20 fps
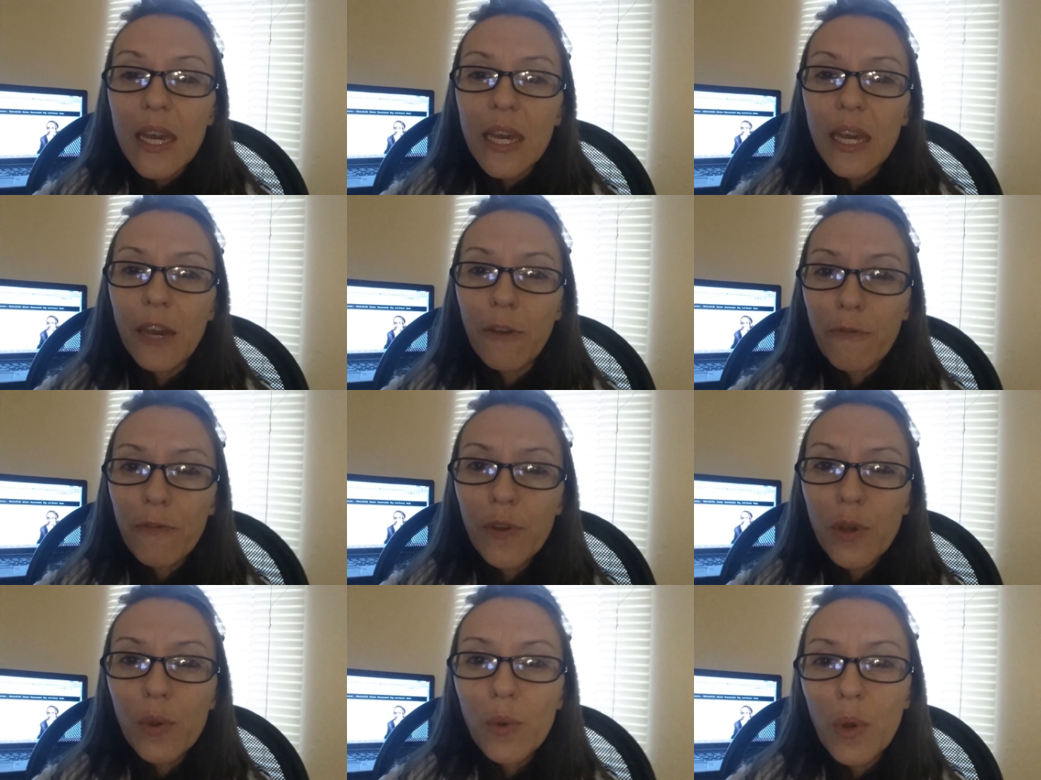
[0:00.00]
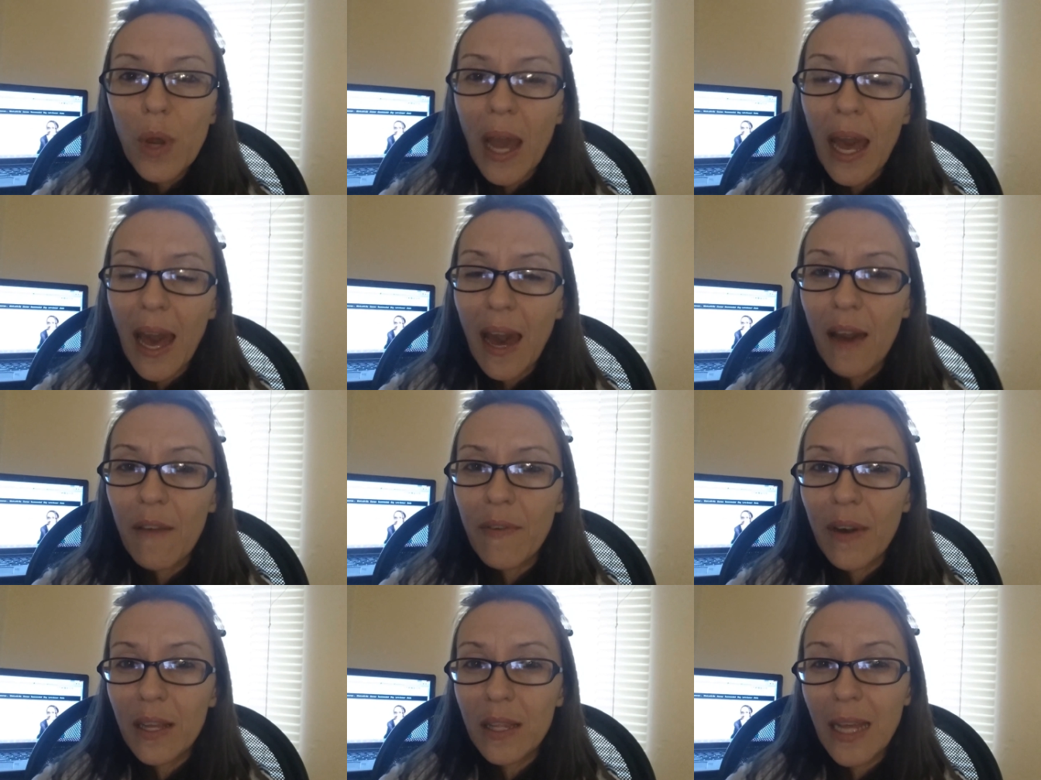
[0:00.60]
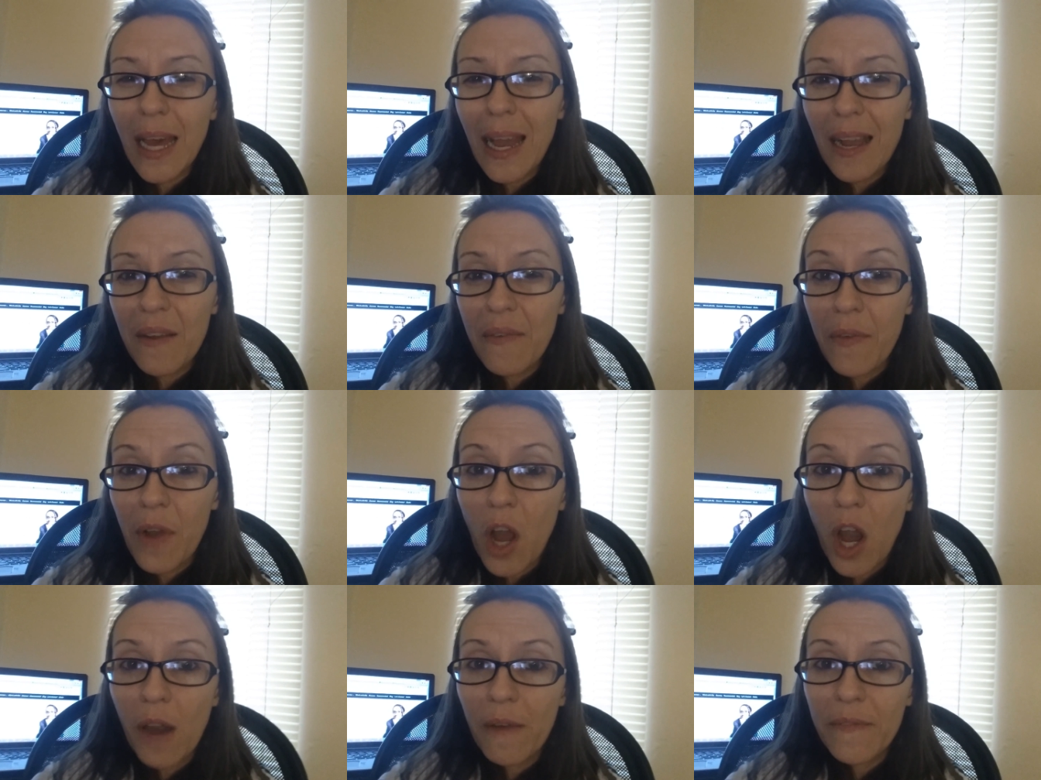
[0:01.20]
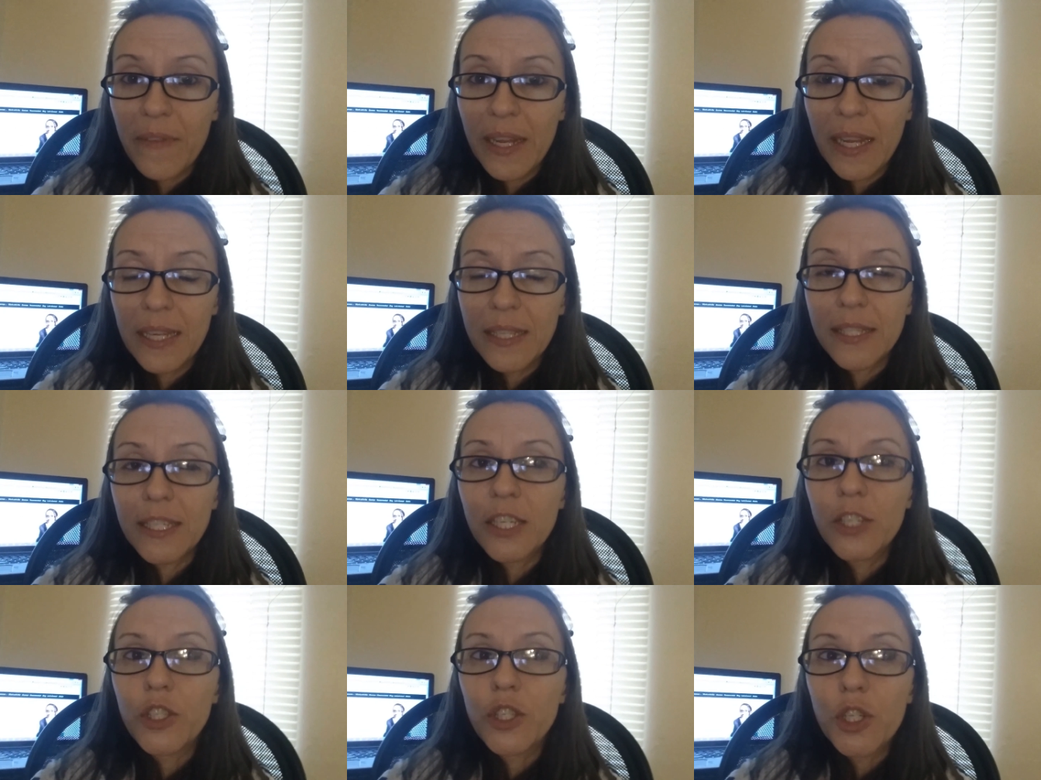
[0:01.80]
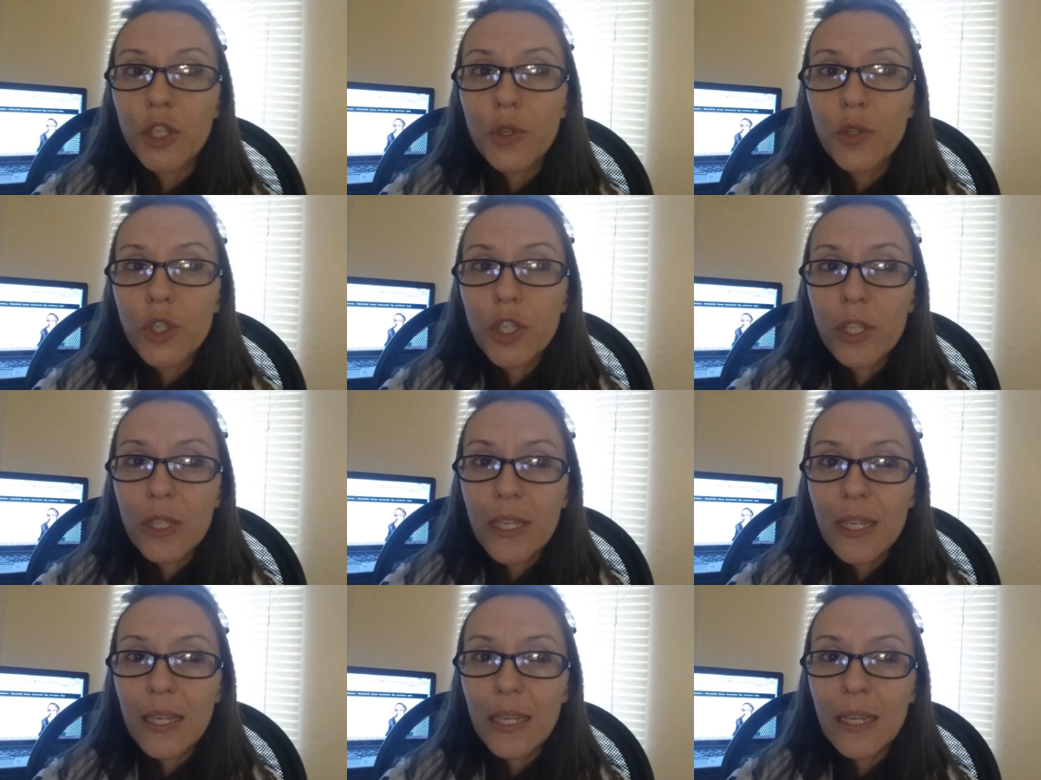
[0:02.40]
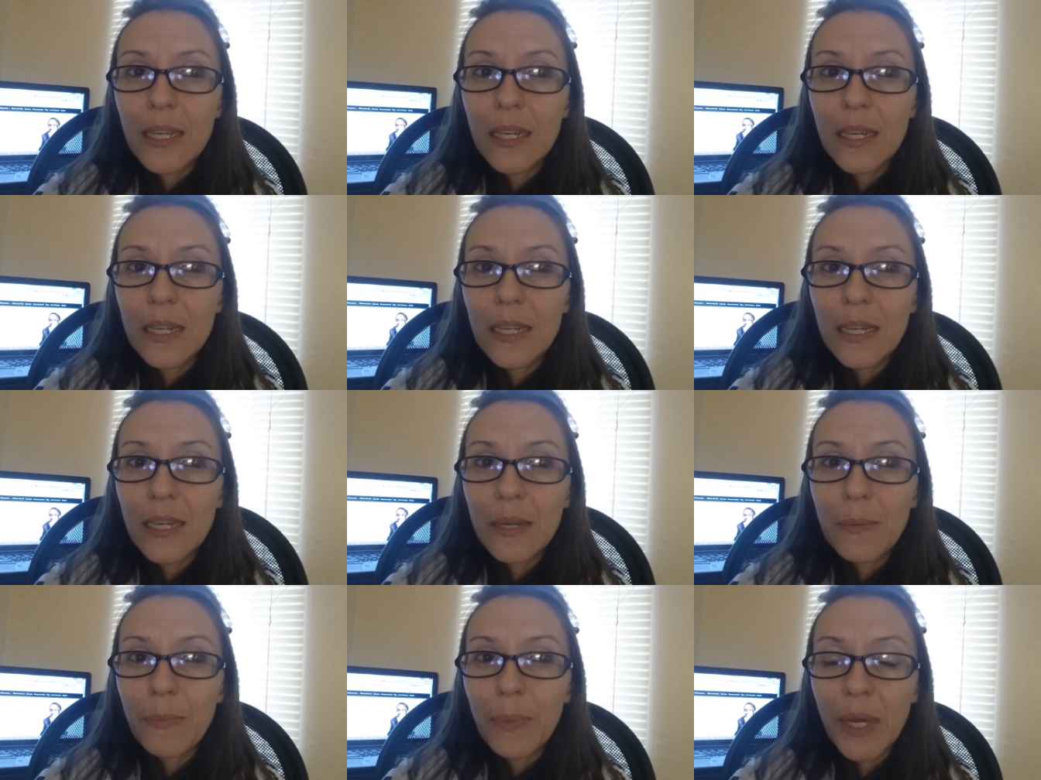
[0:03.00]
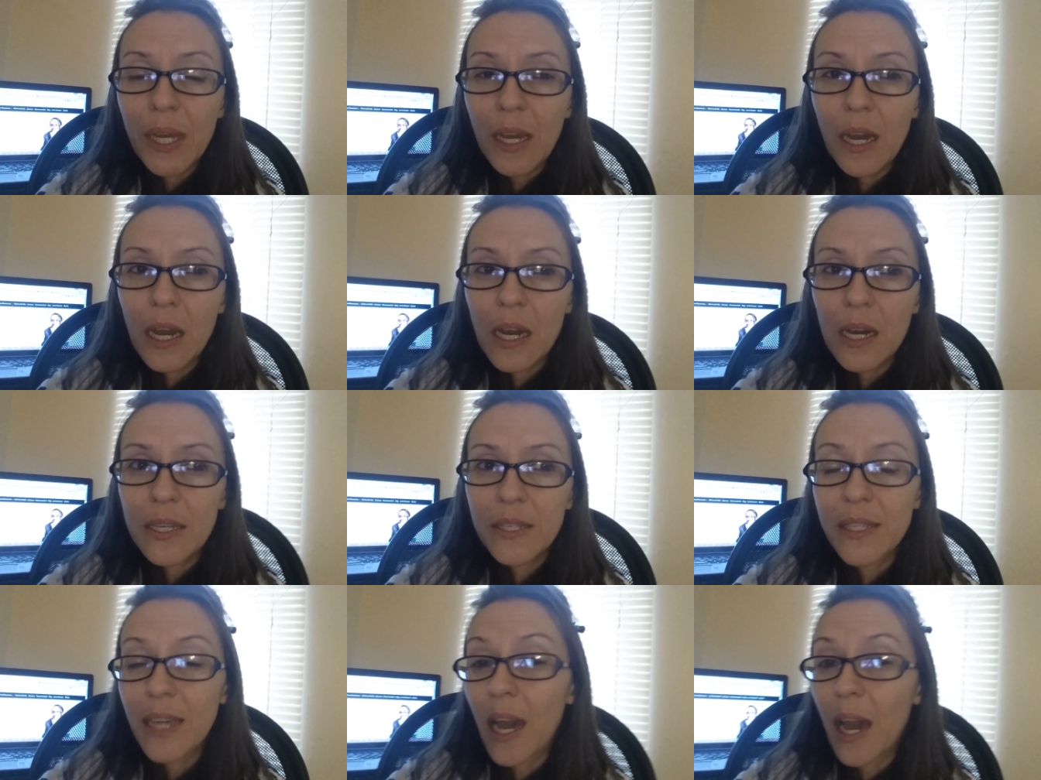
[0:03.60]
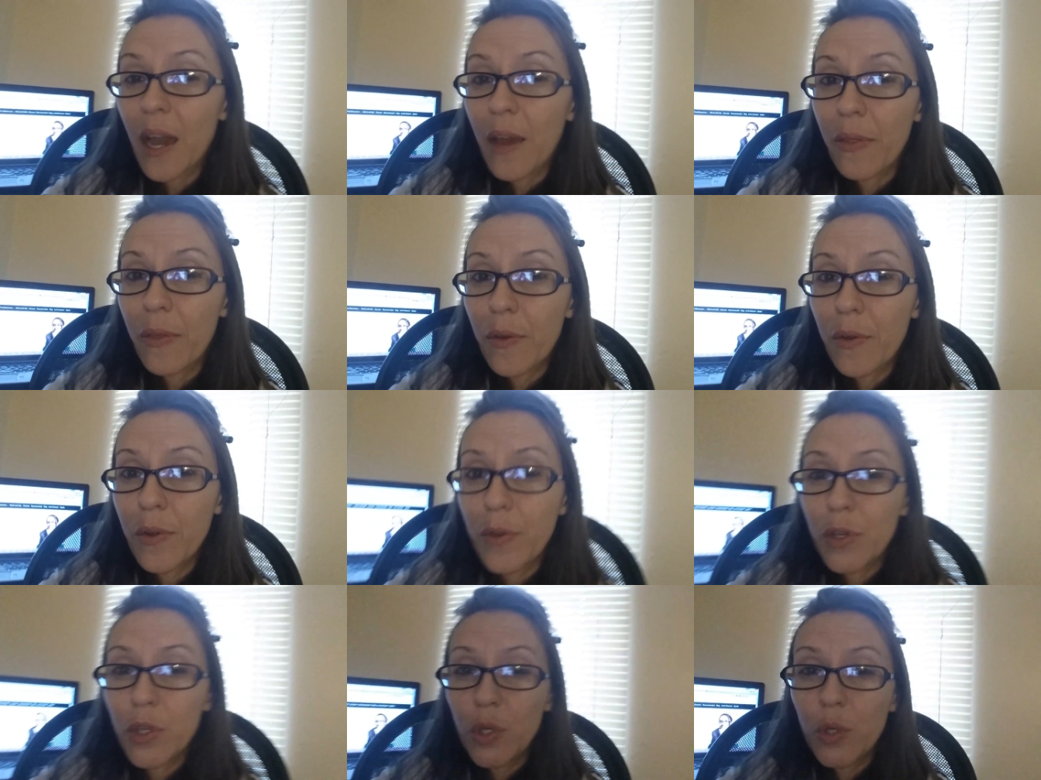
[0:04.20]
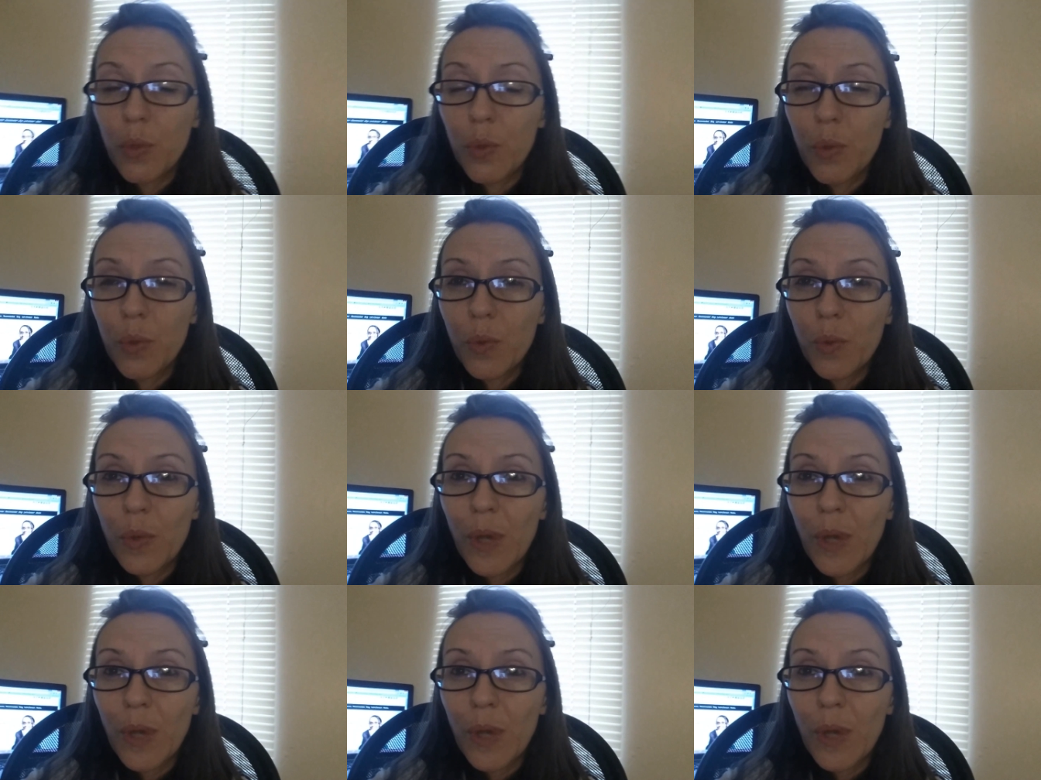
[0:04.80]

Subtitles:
if you have a lack of confidence, it's usually because either you